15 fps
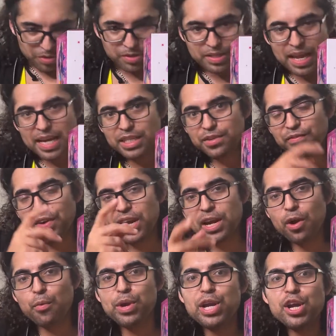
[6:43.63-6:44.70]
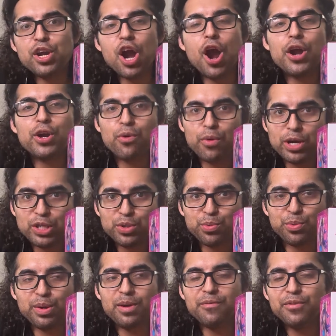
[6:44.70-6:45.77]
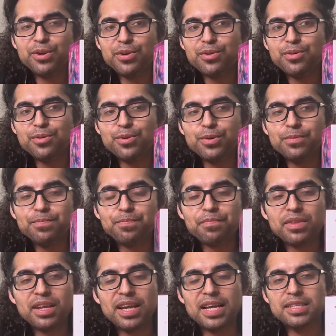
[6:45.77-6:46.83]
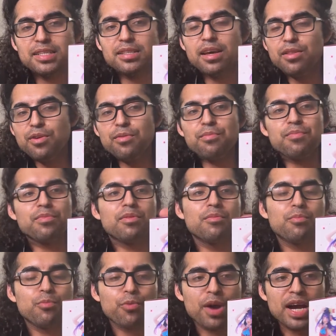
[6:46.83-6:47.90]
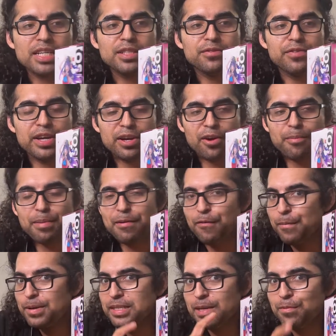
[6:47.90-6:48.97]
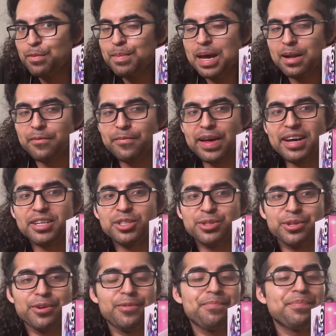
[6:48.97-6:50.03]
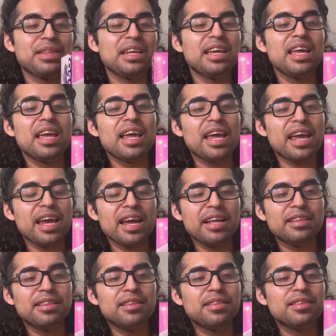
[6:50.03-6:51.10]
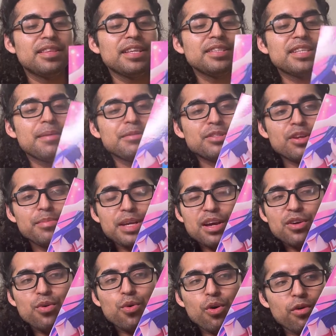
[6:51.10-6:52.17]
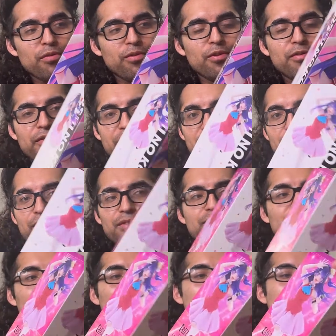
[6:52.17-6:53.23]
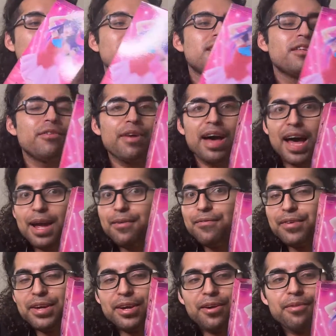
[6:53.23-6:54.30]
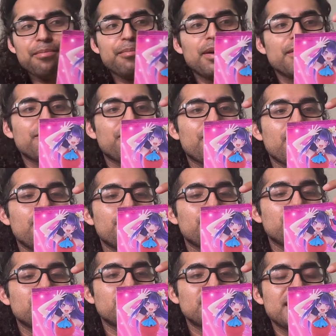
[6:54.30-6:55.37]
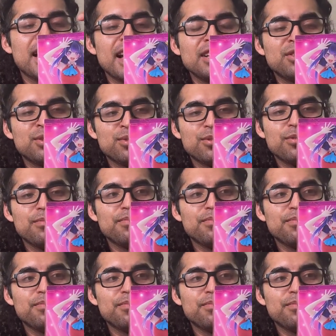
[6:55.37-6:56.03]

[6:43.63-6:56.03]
next figure we are going to review is another price figure, but from a different manufacturer. And this time it's going to be a Coreful figure. So it's another eye figure, but from Taito